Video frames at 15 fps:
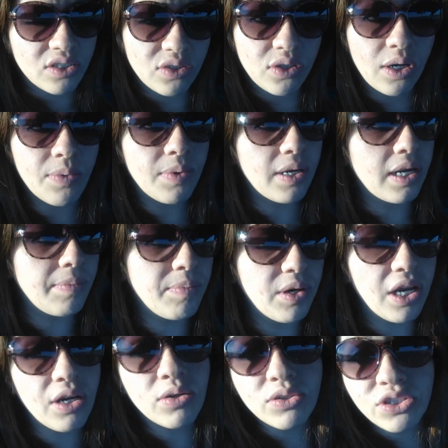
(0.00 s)
So I'm
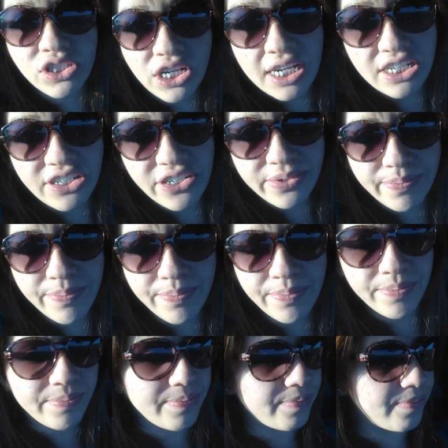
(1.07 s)
gonna go change.
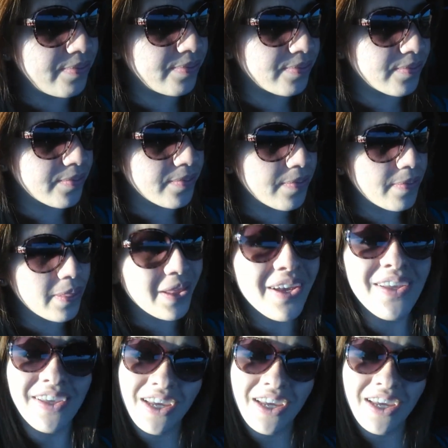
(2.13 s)
I still have my water.